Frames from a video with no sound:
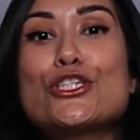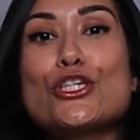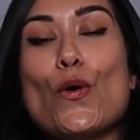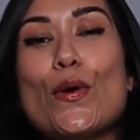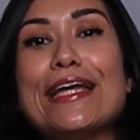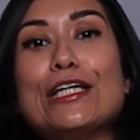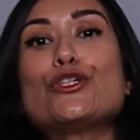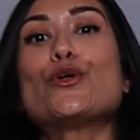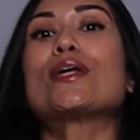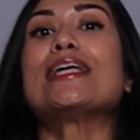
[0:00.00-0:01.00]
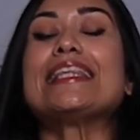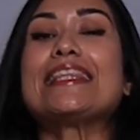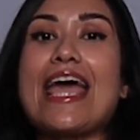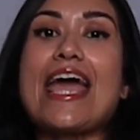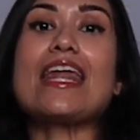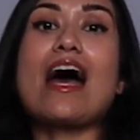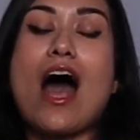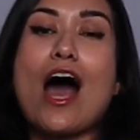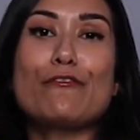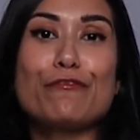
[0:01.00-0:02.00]
So in total, there
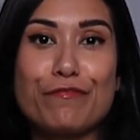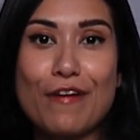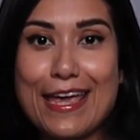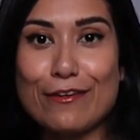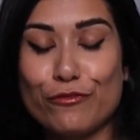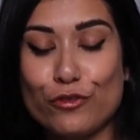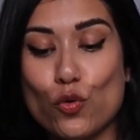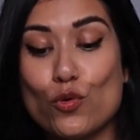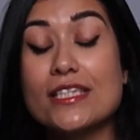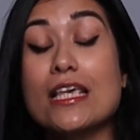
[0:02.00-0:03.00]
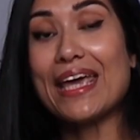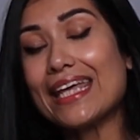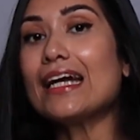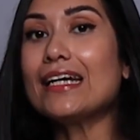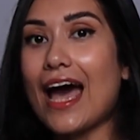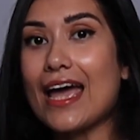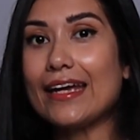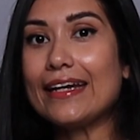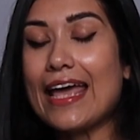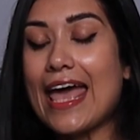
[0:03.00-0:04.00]
are 5 rules. Mera
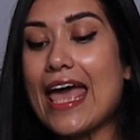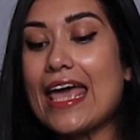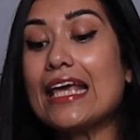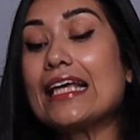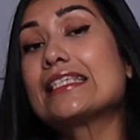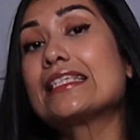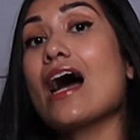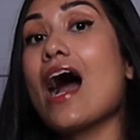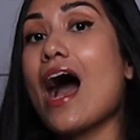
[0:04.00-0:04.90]
diet hai, it's a